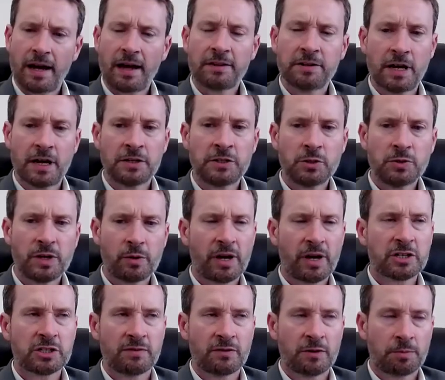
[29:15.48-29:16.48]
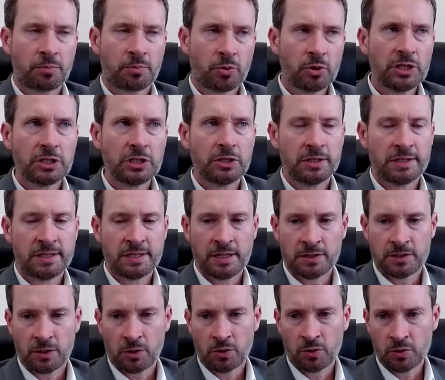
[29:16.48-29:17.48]
think I do think we actually have a pretty
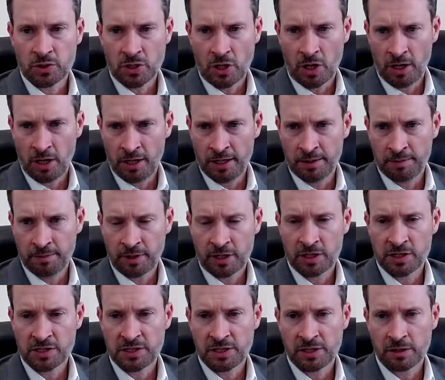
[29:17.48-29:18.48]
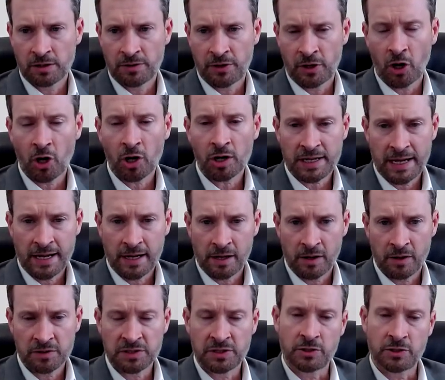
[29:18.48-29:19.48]
good sense of who's on, because there are
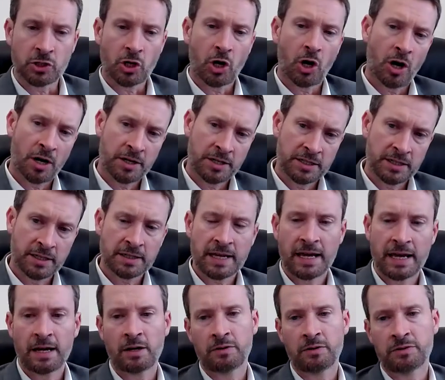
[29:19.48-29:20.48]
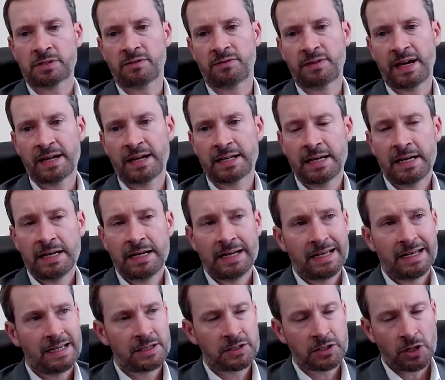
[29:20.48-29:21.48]
counts, there's audited counts of that.
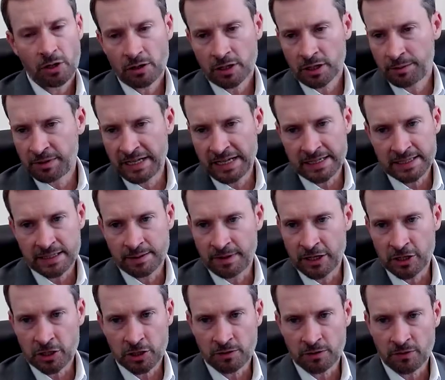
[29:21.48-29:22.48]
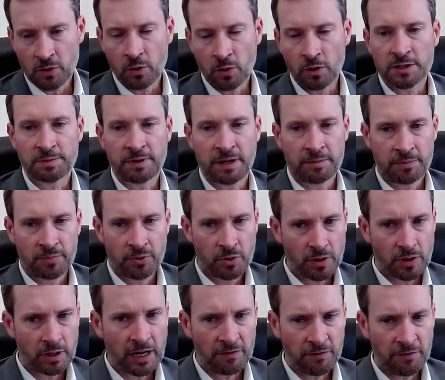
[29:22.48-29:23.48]
It's all going to be an estimation, of course, but
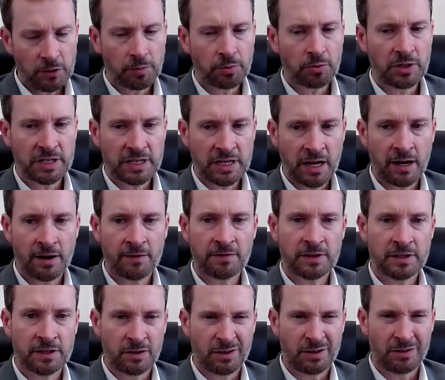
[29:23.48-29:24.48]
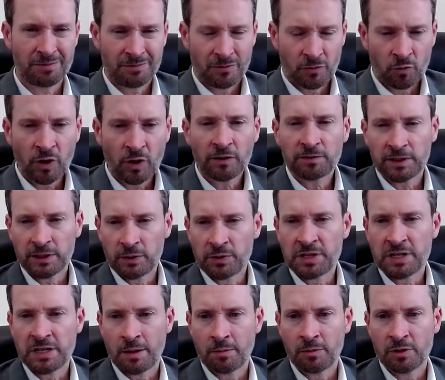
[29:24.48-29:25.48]
I feel pretty confident
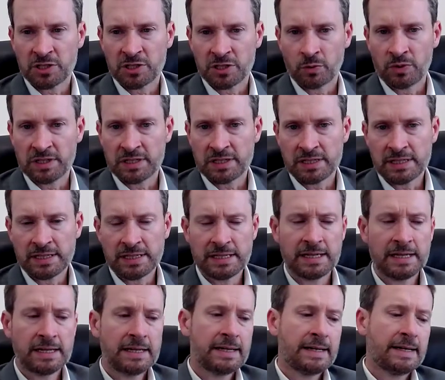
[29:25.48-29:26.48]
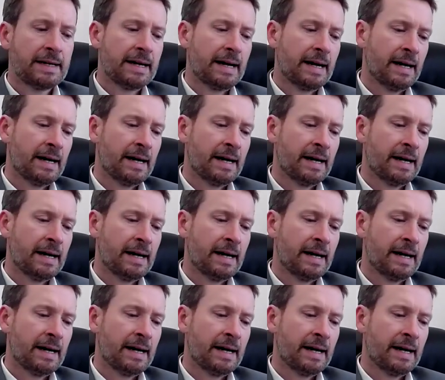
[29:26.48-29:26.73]
roughly with the numbers that we see.